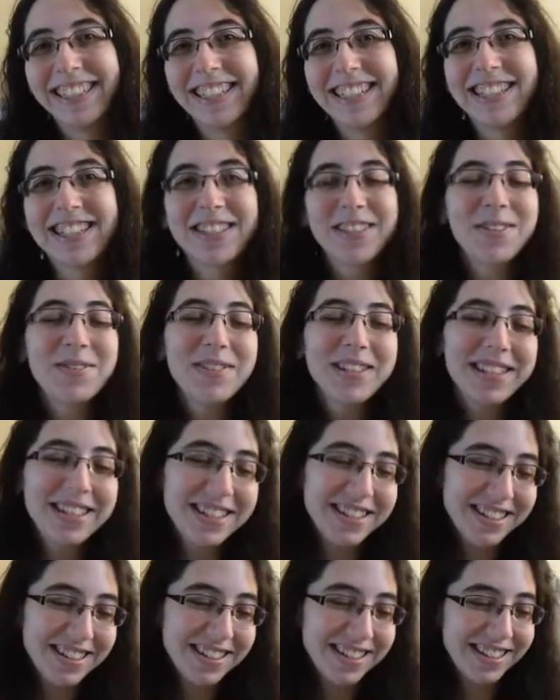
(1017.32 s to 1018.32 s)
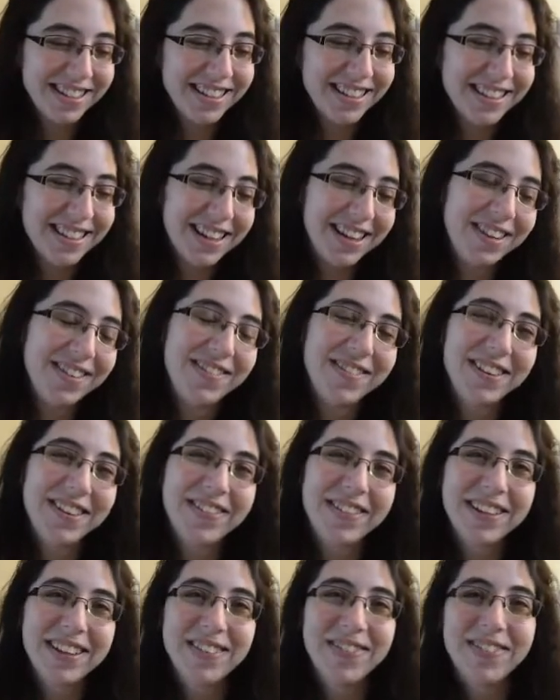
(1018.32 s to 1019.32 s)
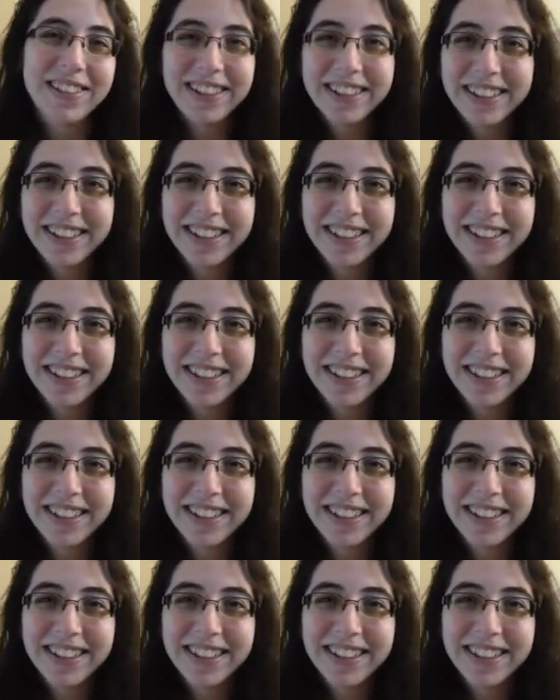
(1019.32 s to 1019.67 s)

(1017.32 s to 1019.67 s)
It's so much easier to sit down in front of my computer